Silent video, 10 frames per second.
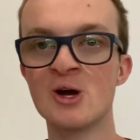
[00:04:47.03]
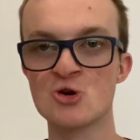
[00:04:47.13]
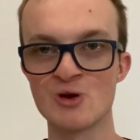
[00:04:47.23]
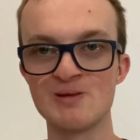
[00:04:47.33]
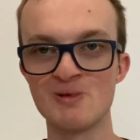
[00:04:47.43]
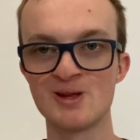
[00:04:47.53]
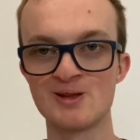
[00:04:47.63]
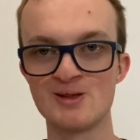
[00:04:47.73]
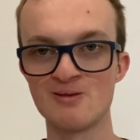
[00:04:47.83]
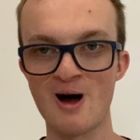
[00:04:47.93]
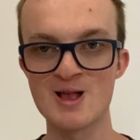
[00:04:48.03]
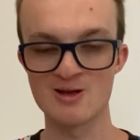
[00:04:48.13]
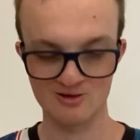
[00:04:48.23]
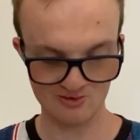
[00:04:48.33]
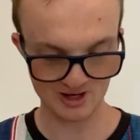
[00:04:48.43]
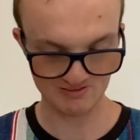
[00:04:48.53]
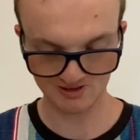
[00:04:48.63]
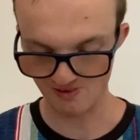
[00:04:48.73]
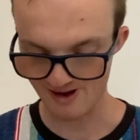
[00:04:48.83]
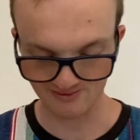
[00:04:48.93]
Christmas
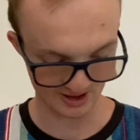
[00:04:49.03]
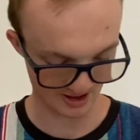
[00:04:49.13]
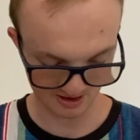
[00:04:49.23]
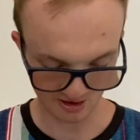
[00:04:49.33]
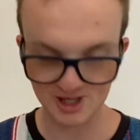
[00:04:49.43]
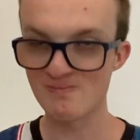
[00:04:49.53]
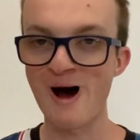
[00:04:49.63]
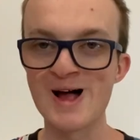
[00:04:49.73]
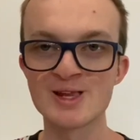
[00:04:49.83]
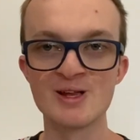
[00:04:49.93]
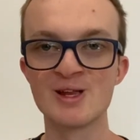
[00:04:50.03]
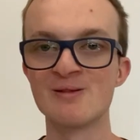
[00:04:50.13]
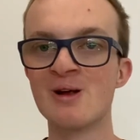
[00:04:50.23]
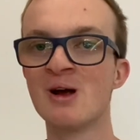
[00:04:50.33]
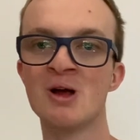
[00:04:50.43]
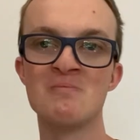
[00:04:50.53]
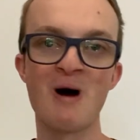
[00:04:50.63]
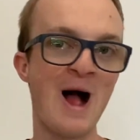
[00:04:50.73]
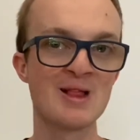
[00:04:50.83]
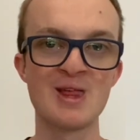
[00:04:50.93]
breakfast. It's got spices and
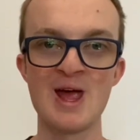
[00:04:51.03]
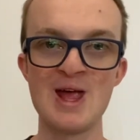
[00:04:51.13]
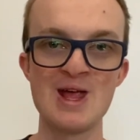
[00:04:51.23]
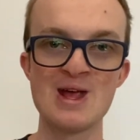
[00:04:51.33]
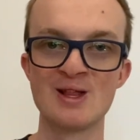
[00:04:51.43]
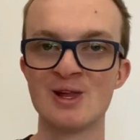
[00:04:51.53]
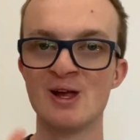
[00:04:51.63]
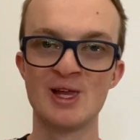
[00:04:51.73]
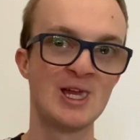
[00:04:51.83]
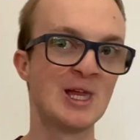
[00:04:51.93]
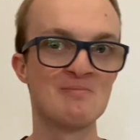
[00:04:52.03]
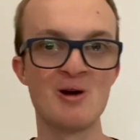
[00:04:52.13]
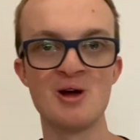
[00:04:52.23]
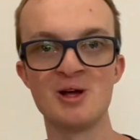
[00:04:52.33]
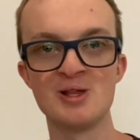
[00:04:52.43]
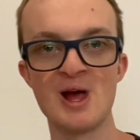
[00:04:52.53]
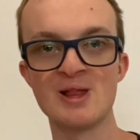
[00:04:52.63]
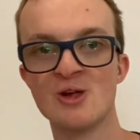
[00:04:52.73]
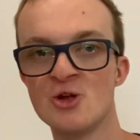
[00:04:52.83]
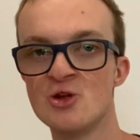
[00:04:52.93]
black tea and cinnamon,
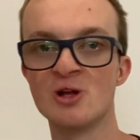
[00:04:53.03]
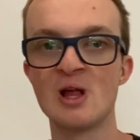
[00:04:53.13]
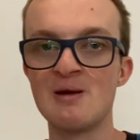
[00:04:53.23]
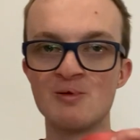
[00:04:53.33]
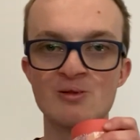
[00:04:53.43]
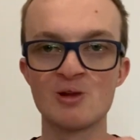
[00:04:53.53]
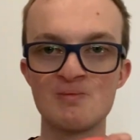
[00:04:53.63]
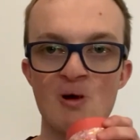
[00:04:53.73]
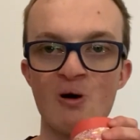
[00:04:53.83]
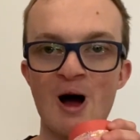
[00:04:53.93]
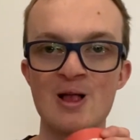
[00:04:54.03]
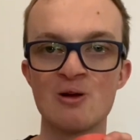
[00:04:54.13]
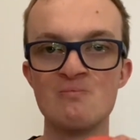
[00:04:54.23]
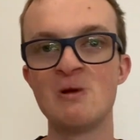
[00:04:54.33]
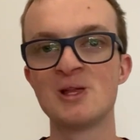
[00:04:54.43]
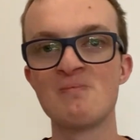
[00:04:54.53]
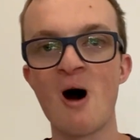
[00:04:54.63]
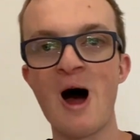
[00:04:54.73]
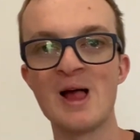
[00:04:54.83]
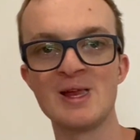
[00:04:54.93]
and you can even smell like mince
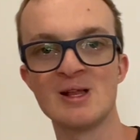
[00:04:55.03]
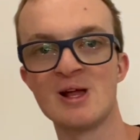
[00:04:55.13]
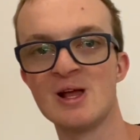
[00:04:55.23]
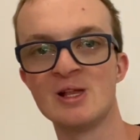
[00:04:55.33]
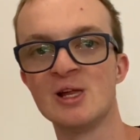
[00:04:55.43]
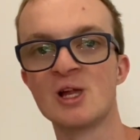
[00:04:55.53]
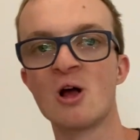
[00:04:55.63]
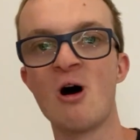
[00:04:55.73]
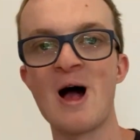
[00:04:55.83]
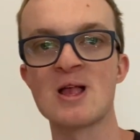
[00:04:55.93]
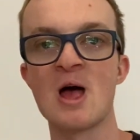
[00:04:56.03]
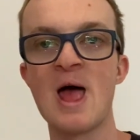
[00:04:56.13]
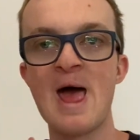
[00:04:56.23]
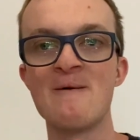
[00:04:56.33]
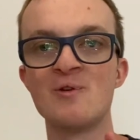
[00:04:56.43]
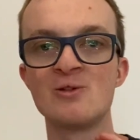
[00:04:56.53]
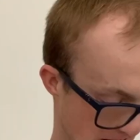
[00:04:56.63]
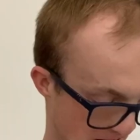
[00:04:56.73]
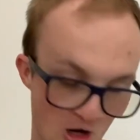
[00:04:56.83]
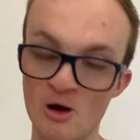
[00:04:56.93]
pies in it. It is like
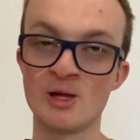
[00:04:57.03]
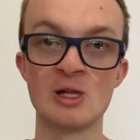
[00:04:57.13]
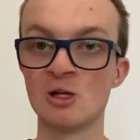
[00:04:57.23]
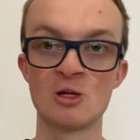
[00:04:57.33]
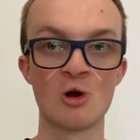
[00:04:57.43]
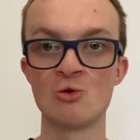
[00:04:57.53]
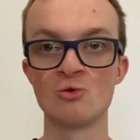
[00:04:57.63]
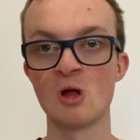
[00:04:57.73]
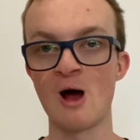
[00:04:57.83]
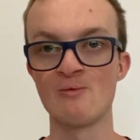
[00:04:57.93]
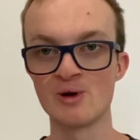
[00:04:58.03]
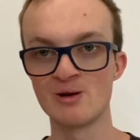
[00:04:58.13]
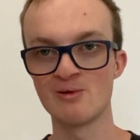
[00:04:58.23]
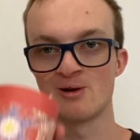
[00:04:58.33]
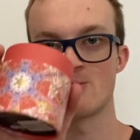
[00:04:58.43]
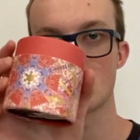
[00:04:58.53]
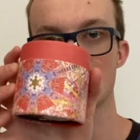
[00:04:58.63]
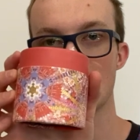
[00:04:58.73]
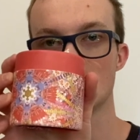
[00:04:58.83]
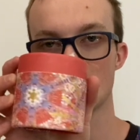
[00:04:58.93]
heaven. Oh, it is so good. I really
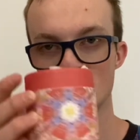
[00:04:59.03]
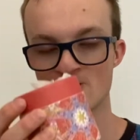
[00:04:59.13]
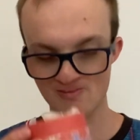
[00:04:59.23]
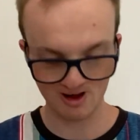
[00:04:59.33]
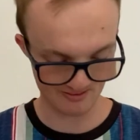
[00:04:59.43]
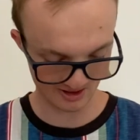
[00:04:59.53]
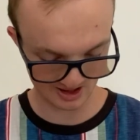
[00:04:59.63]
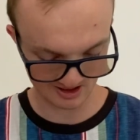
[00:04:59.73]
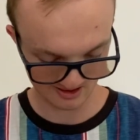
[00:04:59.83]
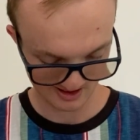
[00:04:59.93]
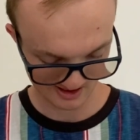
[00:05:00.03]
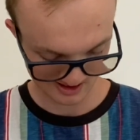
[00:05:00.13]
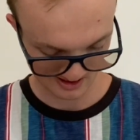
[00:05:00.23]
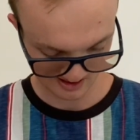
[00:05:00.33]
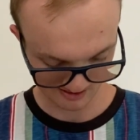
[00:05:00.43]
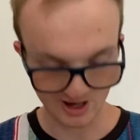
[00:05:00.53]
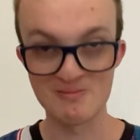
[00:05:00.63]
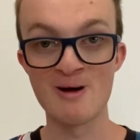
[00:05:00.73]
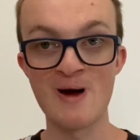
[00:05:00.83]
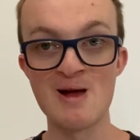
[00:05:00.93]
recommend Christmas breakfast. One of
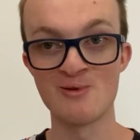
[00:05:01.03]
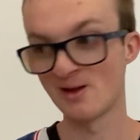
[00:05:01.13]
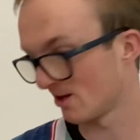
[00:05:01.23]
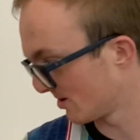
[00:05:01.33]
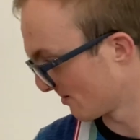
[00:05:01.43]
my favourites.